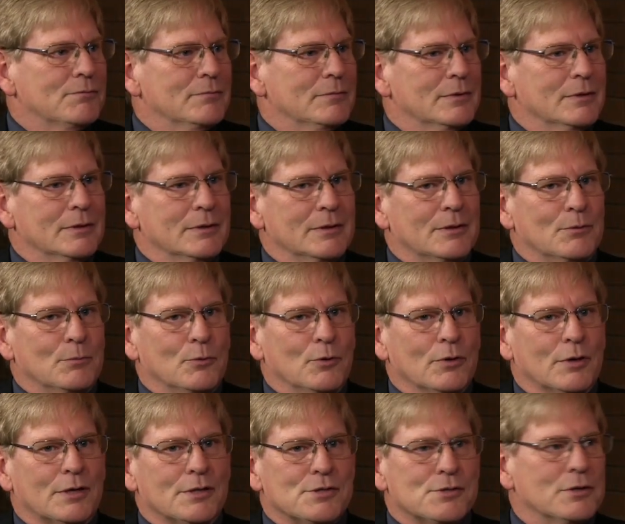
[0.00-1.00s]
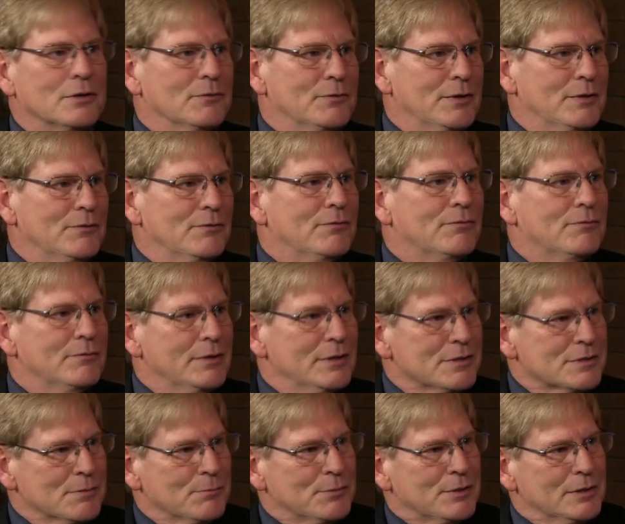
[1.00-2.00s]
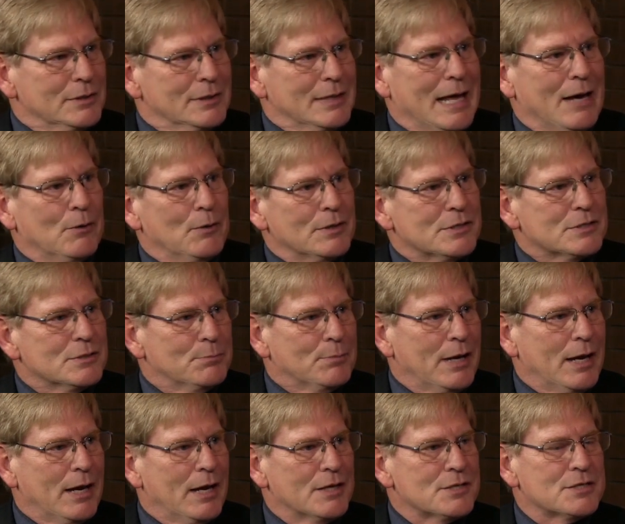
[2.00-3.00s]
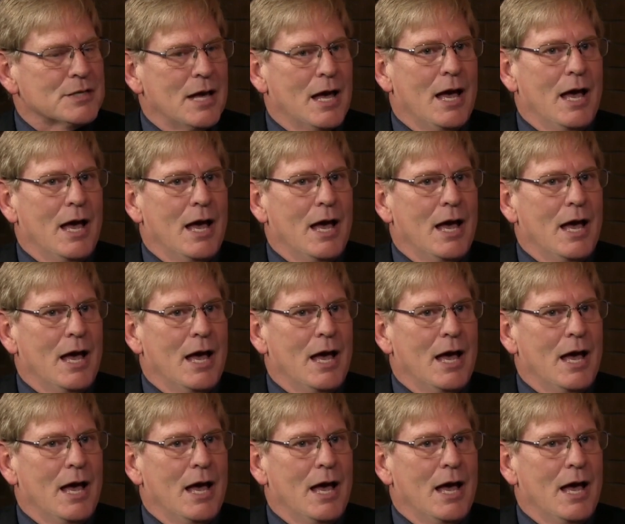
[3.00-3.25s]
a little more conservatism to allow it to pass.